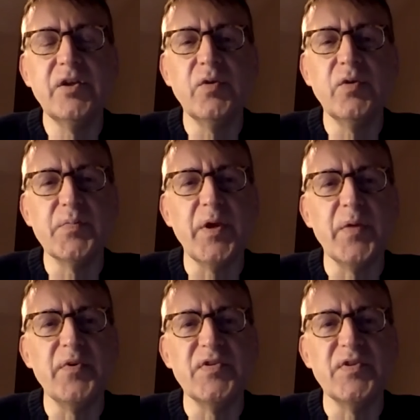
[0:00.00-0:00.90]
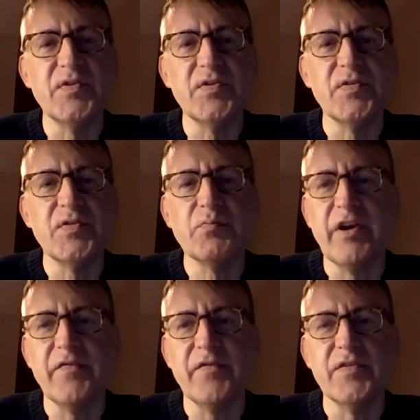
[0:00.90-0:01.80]
you would expect businesses'
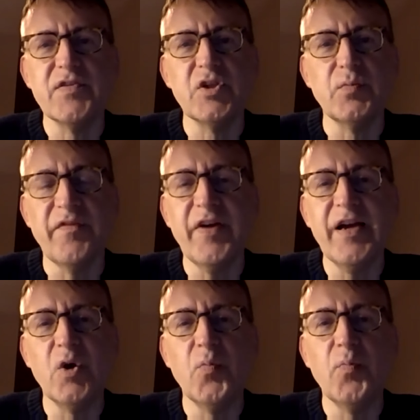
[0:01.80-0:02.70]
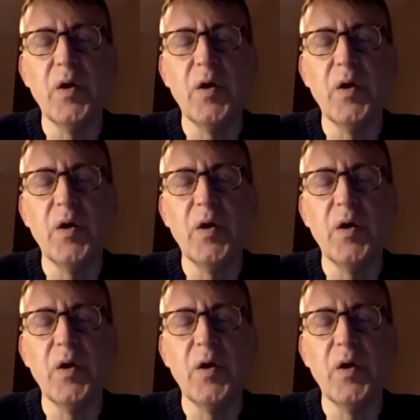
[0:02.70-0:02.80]
preference to prevail,